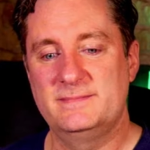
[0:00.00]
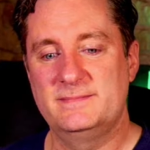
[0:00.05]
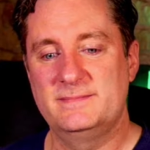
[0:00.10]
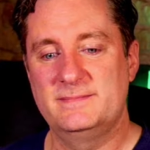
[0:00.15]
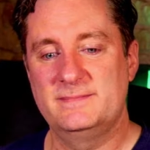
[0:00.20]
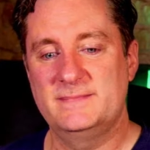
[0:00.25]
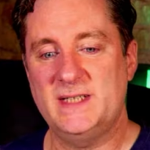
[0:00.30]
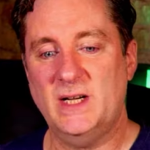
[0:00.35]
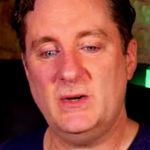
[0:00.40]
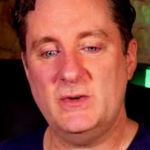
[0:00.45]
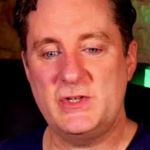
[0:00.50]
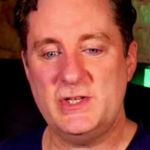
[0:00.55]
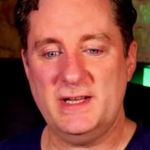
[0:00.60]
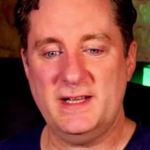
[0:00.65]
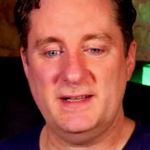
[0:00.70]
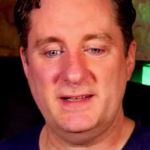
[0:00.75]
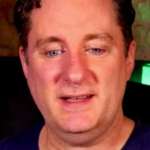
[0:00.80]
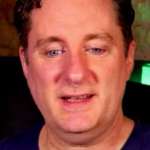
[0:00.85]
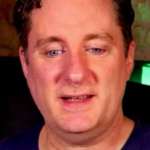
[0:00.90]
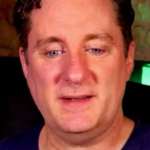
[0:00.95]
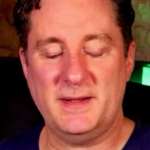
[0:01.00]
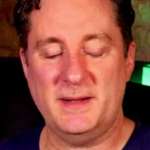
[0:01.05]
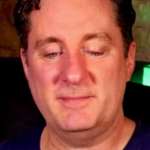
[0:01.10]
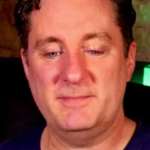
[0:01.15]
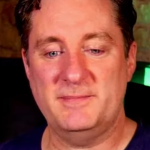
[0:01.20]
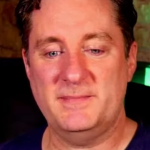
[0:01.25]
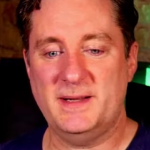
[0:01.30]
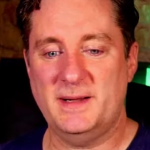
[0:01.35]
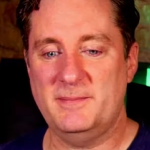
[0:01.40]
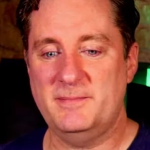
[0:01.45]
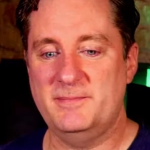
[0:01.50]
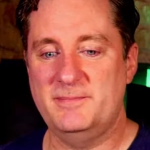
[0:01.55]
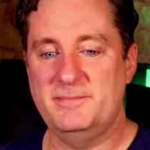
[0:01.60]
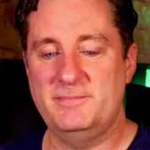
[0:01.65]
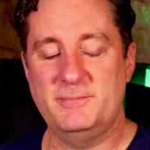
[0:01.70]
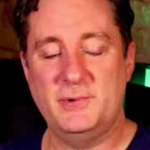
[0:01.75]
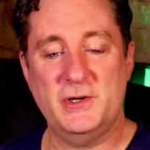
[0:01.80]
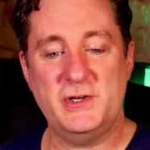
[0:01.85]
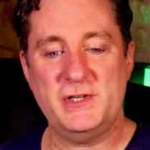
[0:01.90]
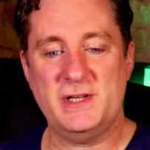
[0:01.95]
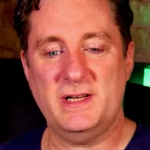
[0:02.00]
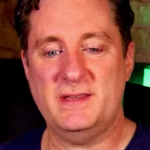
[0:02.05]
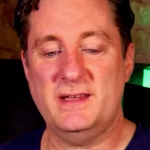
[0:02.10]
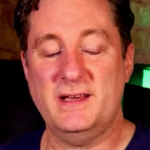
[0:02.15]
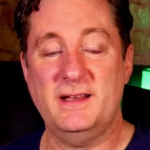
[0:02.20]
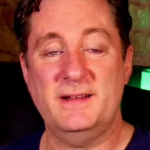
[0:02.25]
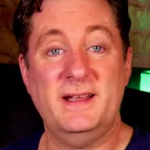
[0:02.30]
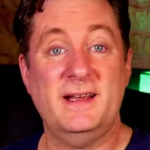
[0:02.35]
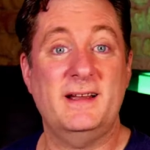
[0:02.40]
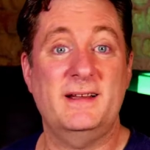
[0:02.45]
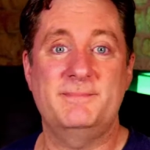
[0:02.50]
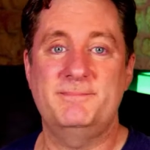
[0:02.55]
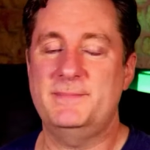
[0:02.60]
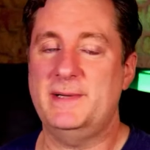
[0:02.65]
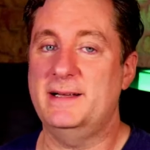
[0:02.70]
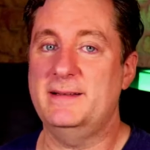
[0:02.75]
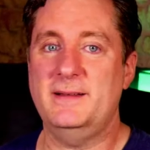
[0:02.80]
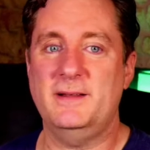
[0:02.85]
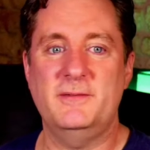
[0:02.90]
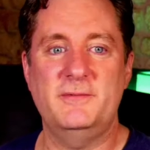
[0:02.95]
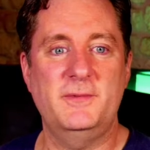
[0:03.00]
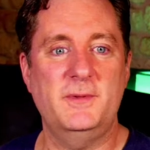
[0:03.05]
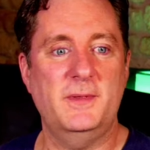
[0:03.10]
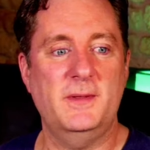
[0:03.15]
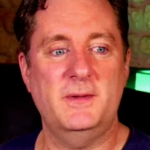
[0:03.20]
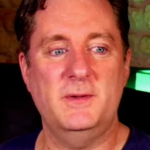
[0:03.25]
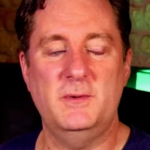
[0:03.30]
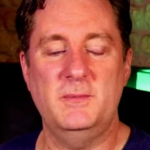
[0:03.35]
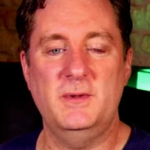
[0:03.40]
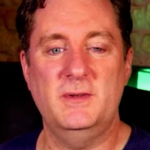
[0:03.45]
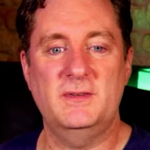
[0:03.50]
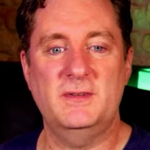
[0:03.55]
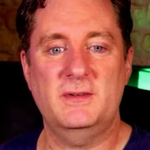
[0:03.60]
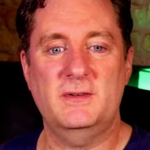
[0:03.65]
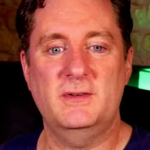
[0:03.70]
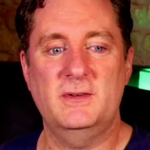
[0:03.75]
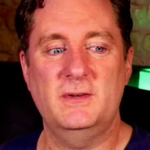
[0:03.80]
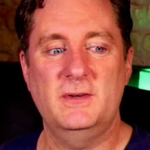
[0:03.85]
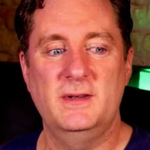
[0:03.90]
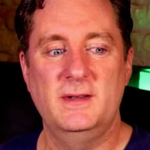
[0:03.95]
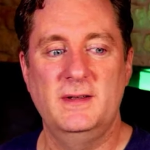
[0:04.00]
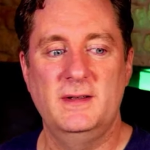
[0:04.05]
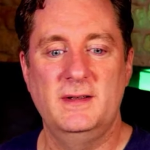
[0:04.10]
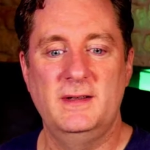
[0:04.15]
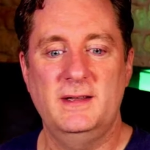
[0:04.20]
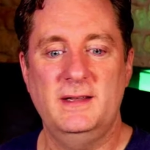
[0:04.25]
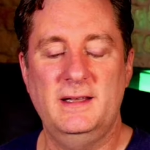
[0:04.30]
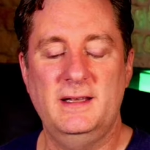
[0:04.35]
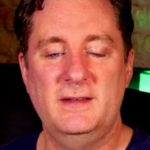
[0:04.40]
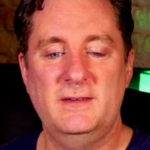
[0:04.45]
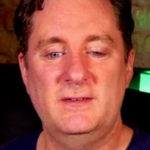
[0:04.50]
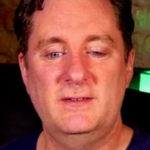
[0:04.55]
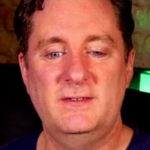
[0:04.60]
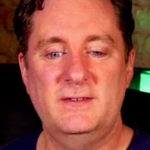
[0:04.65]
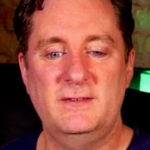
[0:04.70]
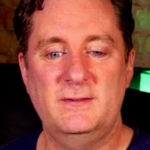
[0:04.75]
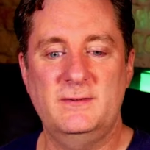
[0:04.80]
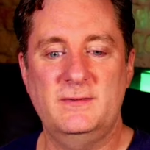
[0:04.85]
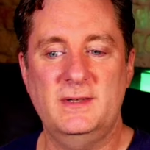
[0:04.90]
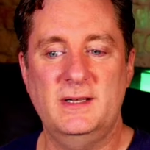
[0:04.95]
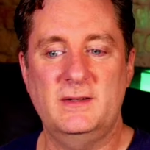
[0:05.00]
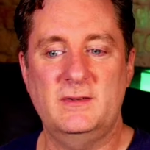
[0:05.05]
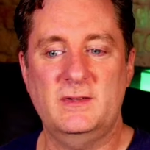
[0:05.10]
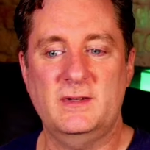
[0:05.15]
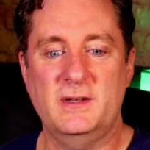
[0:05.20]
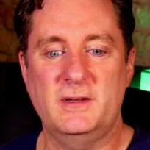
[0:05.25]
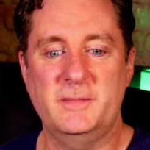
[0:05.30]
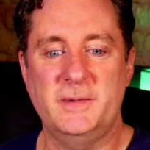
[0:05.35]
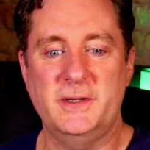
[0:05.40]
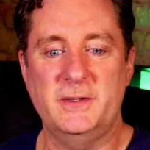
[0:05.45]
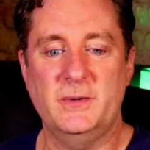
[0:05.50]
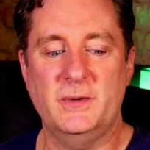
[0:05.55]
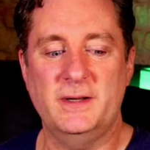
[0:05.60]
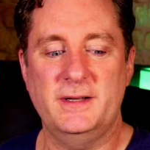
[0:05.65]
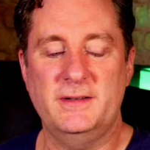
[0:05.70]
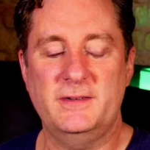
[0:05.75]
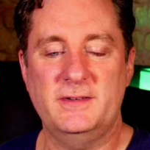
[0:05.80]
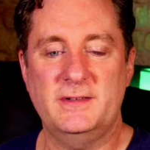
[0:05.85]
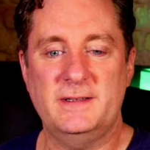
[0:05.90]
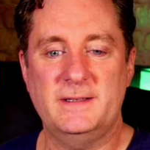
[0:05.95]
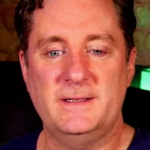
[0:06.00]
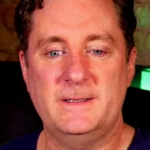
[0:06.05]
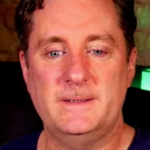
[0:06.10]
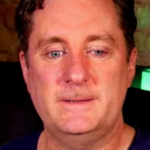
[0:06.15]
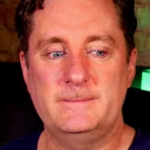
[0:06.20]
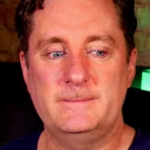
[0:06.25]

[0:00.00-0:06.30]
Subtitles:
Oh, Jan, yeah, I'm appreciate that. Yeah, I love the new music too. It's going to be great. I